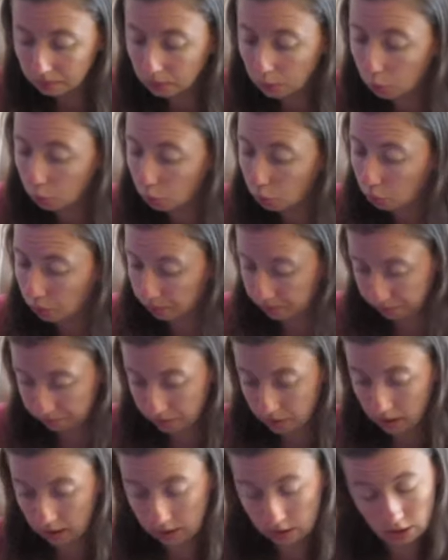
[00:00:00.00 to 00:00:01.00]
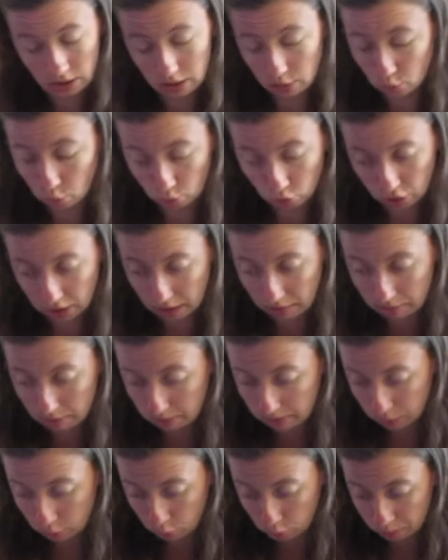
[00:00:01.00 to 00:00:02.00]
No, and you don't look at me
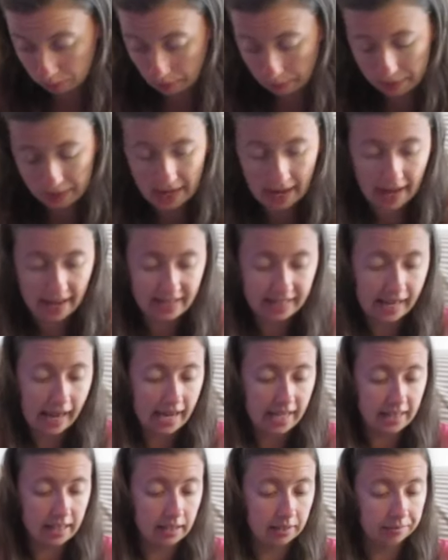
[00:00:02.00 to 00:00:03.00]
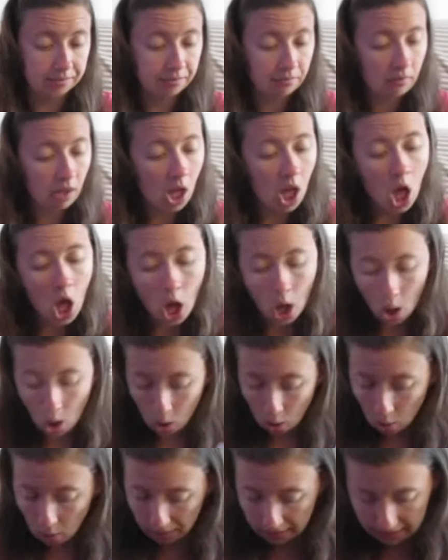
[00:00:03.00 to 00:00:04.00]
with those puppy eyes either.
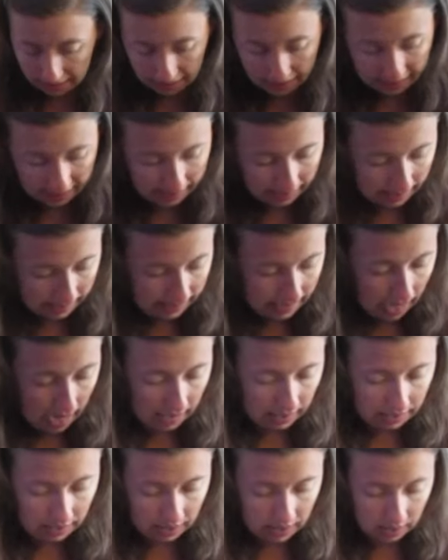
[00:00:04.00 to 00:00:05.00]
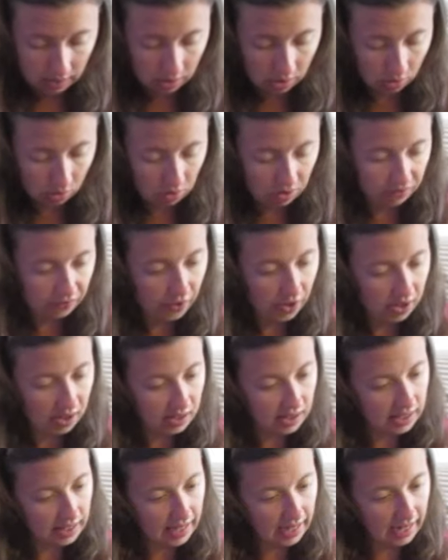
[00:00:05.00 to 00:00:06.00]
Okay, let's get started. So the
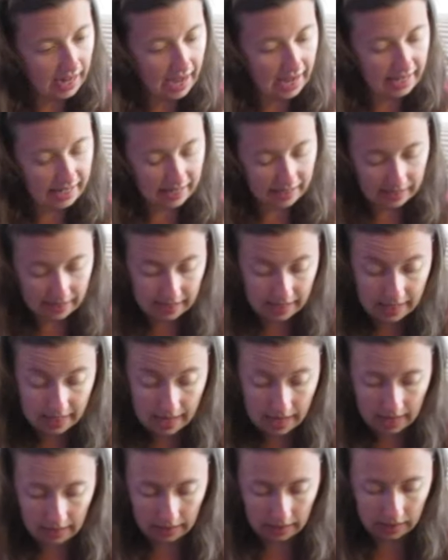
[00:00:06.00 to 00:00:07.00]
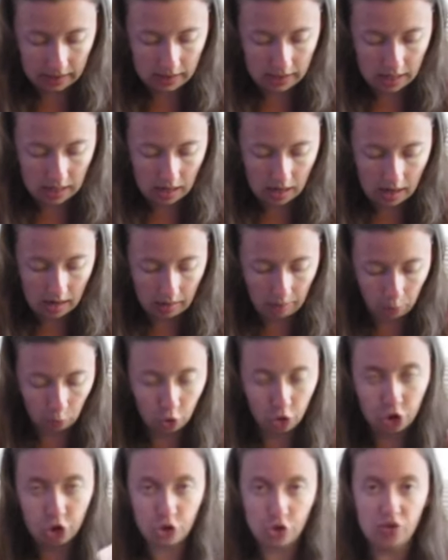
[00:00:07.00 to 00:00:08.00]
first thing I see in here, and I'm
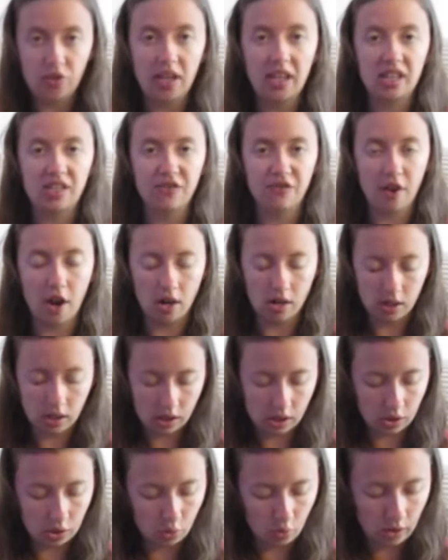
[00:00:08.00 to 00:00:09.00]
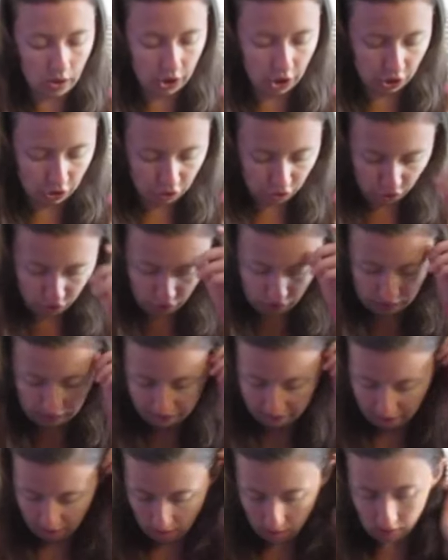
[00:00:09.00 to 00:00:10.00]
going to do this first so I can use it
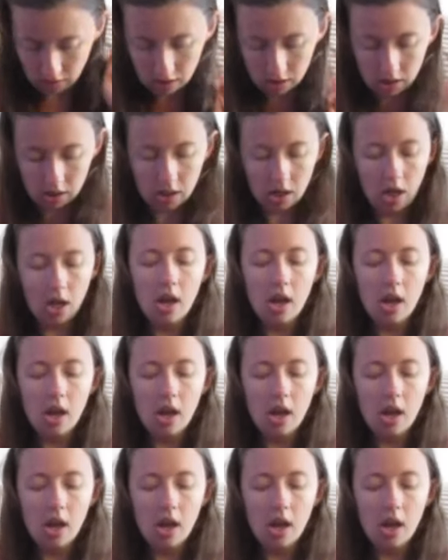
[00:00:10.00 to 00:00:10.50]
first,